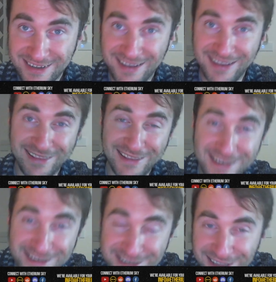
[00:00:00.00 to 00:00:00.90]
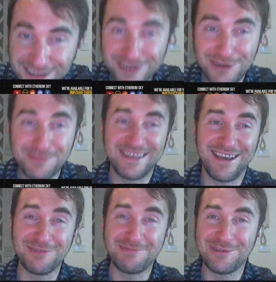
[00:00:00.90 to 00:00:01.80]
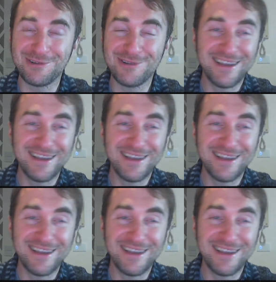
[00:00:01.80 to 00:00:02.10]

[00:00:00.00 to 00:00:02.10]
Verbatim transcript: at least a little bit helpful.